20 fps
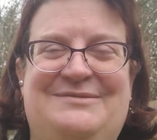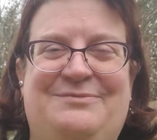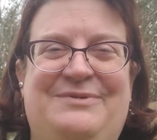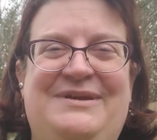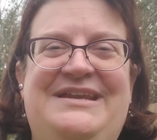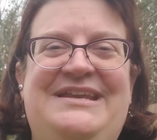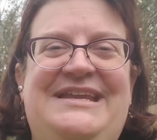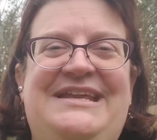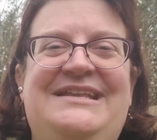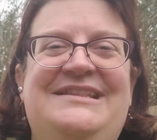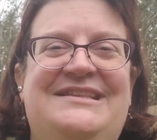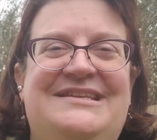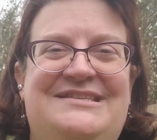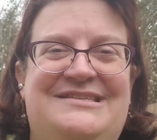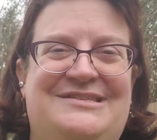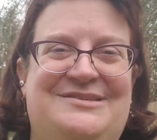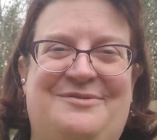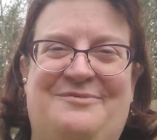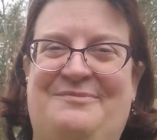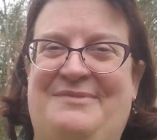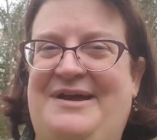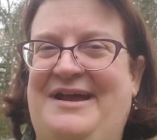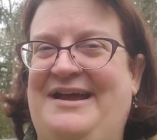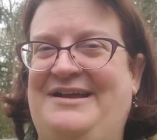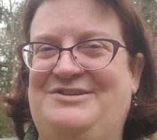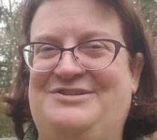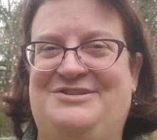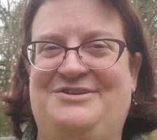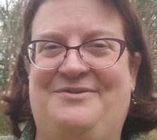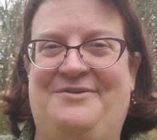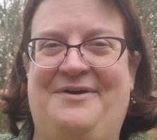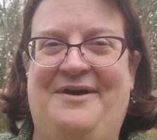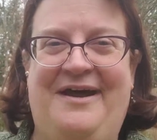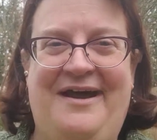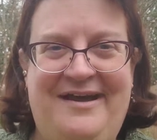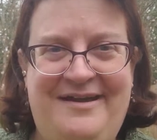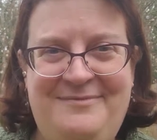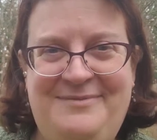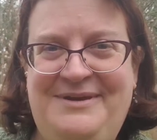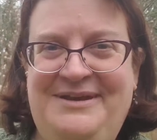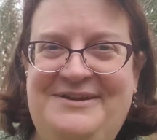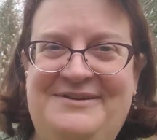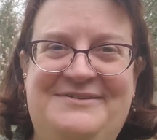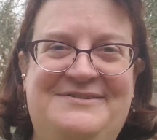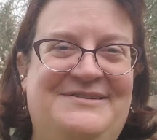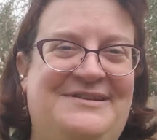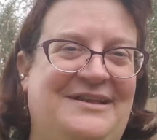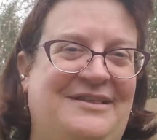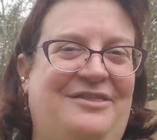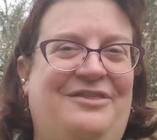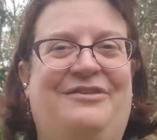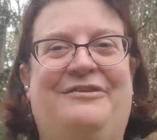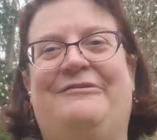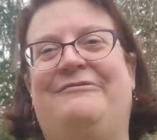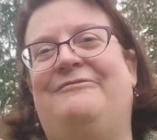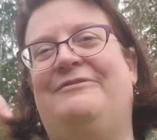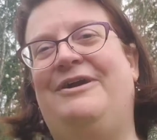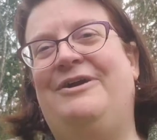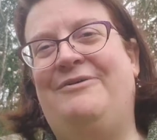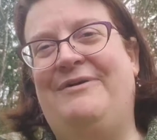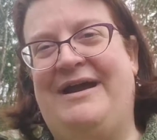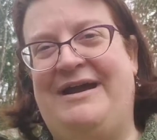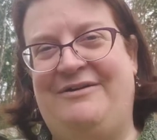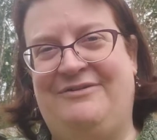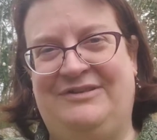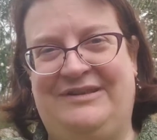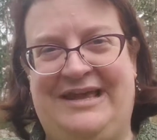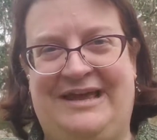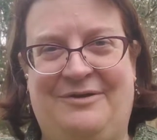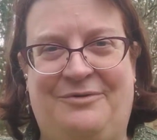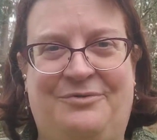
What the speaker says: We need this so much. So I'm here to throw out that